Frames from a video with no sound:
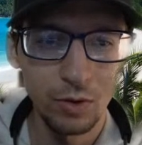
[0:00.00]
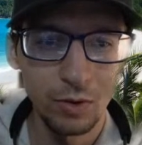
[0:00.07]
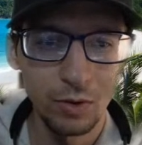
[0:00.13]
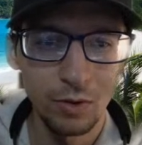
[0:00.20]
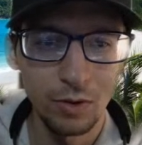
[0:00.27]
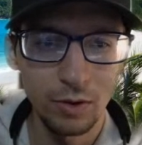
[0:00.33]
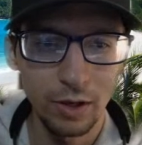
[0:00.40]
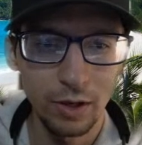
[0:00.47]

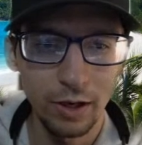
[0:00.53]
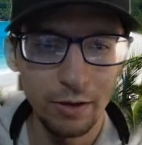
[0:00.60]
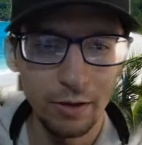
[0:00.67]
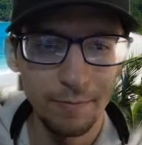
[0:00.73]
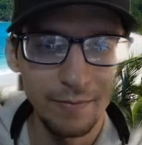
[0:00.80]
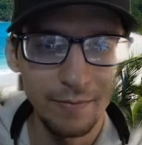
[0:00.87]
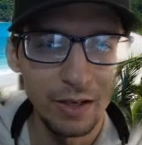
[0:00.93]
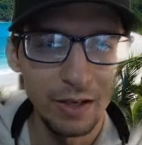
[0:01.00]
Okay.
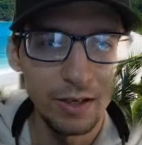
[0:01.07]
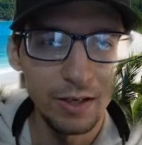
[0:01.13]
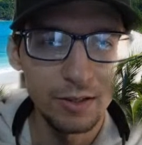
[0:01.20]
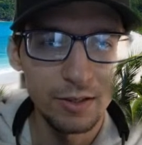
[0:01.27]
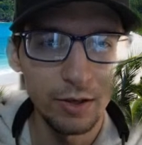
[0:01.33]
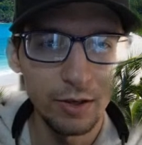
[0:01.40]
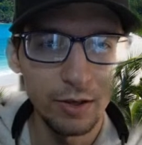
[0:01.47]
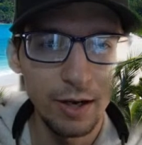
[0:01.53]
So
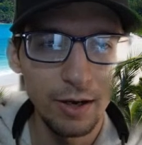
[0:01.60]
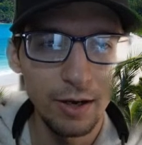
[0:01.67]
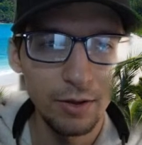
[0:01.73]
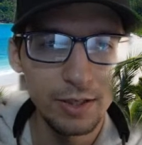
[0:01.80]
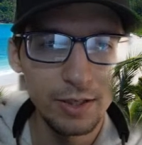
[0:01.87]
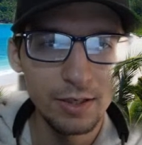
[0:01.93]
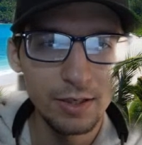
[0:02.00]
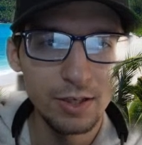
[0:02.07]
now this is
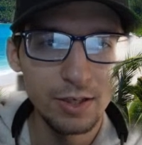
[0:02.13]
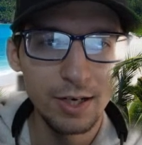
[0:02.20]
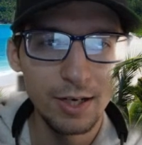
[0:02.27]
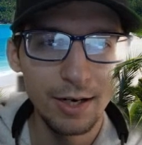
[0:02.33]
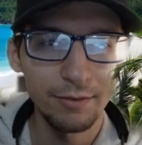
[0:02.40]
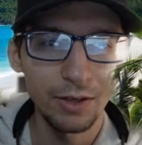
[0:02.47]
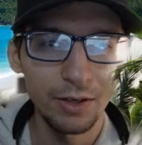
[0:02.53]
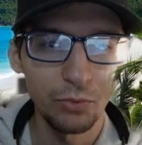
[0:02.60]
just kind of like a
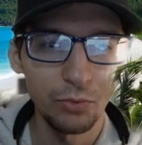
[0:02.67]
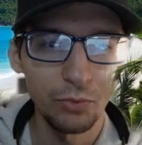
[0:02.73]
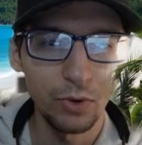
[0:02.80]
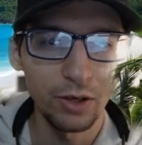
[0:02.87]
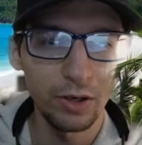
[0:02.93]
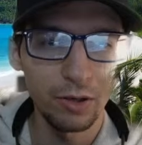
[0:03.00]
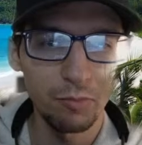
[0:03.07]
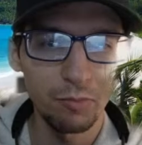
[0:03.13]
rugged
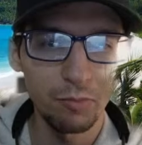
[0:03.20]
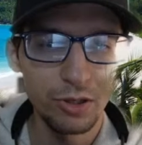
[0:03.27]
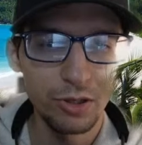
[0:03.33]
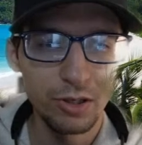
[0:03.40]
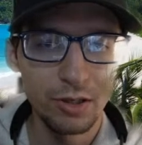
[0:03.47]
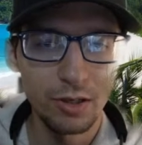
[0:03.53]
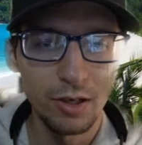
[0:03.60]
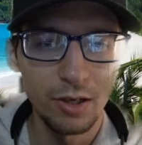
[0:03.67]
push.
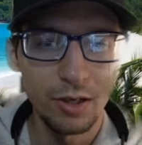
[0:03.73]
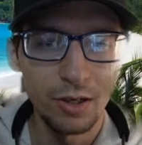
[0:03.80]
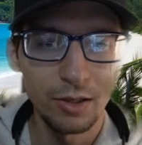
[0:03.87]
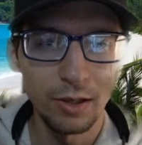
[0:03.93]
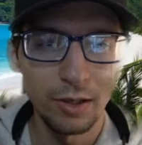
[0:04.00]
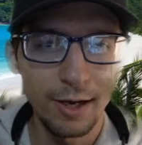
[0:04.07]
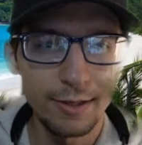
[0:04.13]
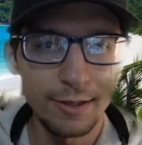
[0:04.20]
Like
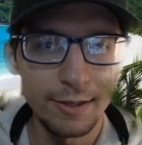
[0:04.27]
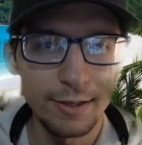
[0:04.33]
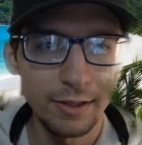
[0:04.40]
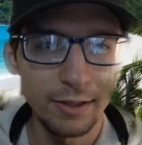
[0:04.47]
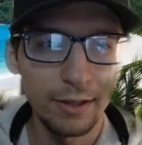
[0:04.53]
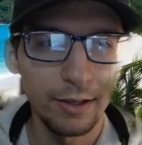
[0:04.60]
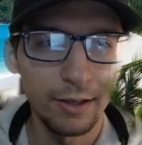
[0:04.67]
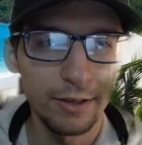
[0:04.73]
ideally I'd
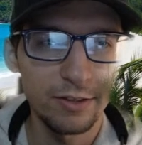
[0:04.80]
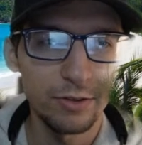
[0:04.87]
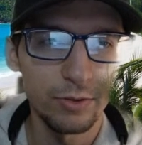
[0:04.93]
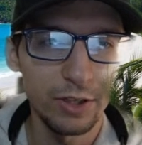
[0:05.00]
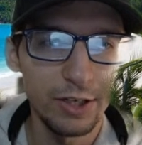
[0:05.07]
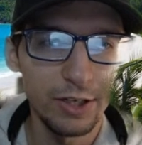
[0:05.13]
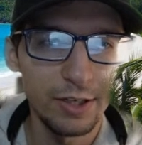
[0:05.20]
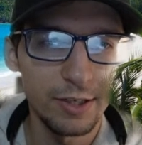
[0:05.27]
like to ease
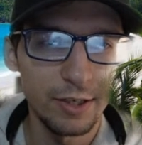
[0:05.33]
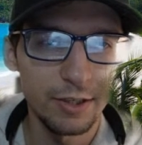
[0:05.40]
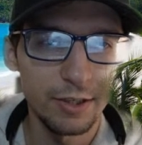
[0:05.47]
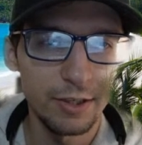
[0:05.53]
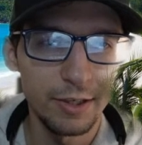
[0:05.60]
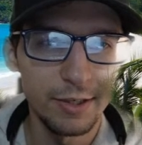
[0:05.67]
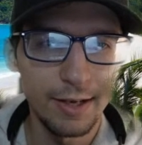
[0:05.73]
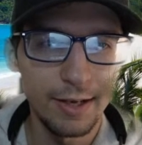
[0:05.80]
in and ease
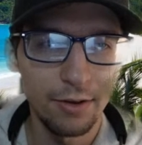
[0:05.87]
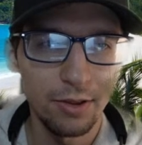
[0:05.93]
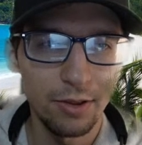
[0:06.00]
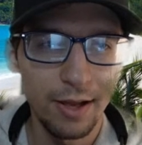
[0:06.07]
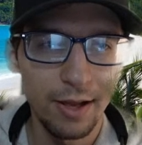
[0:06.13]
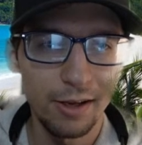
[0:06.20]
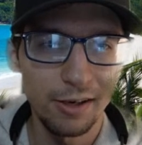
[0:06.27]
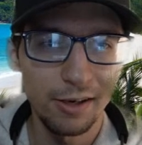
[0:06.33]
out that
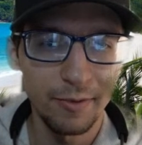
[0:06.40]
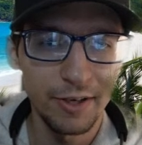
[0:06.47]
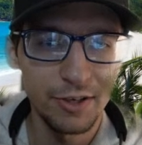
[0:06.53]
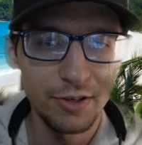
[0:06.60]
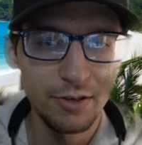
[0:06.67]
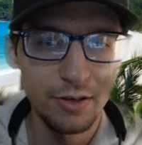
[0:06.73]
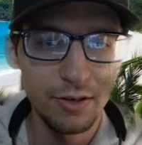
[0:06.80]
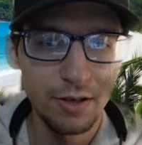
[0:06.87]
animation.
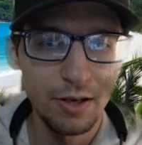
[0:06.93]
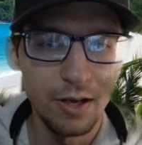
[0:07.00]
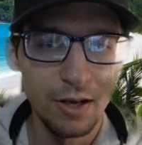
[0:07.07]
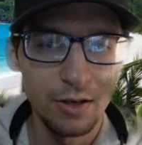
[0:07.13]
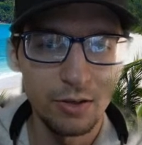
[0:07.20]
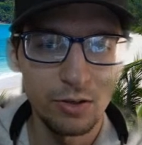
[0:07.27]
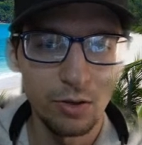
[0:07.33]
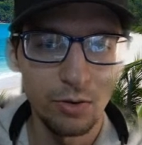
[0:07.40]

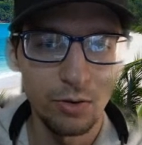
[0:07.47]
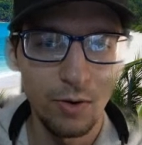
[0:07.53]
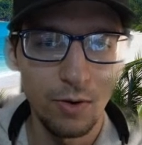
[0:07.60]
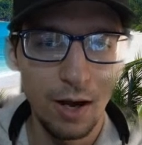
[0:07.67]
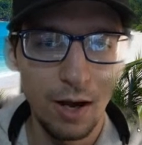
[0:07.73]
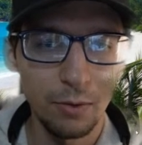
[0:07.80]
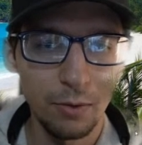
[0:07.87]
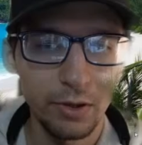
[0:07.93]
So I wouldn't
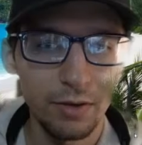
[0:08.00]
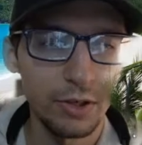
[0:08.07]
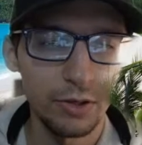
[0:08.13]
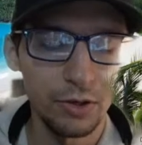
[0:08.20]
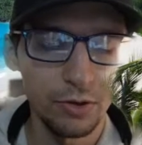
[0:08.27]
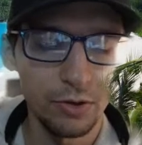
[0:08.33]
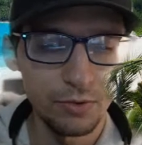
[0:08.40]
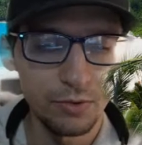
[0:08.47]
even
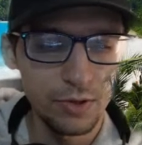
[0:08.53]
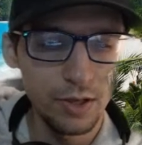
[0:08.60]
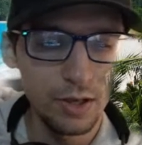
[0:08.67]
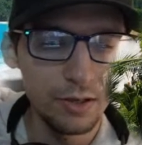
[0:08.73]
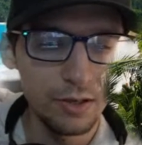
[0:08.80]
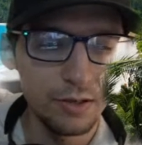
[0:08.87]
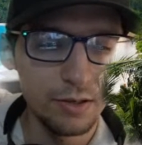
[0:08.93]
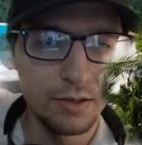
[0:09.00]
use
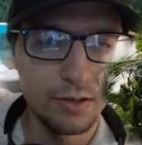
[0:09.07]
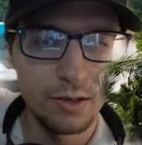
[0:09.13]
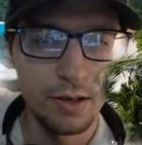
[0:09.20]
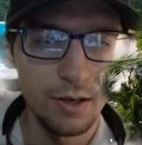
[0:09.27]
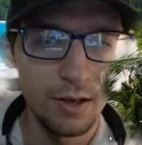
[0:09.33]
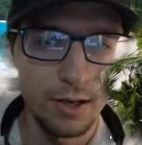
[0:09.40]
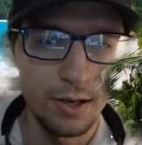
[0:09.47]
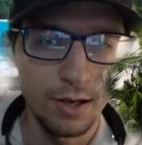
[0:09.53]
this.
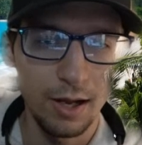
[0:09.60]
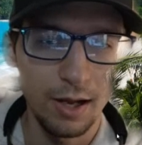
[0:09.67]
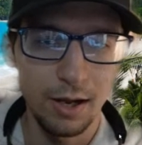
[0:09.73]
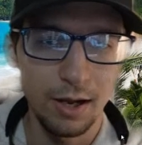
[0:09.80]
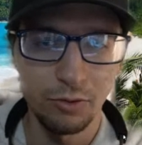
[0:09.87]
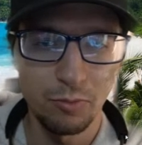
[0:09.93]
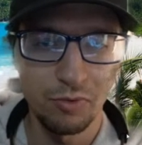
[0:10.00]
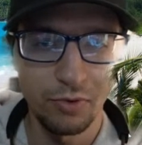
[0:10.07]
I would
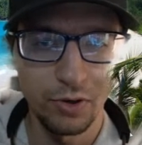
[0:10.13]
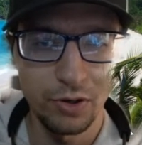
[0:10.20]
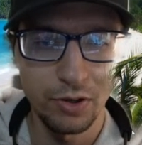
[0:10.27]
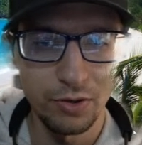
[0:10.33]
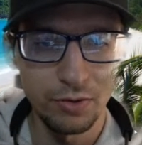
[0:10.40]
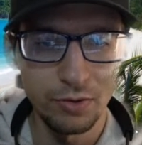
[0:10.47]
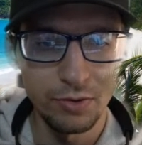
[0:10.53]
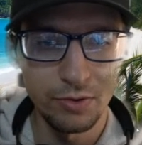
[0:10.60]
prefer
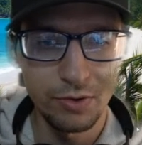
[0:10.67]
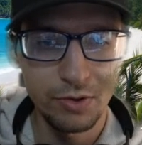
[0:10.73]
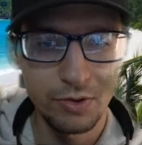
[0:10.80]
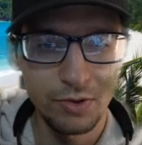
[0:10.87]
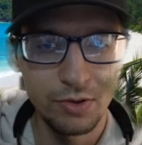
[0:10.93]
use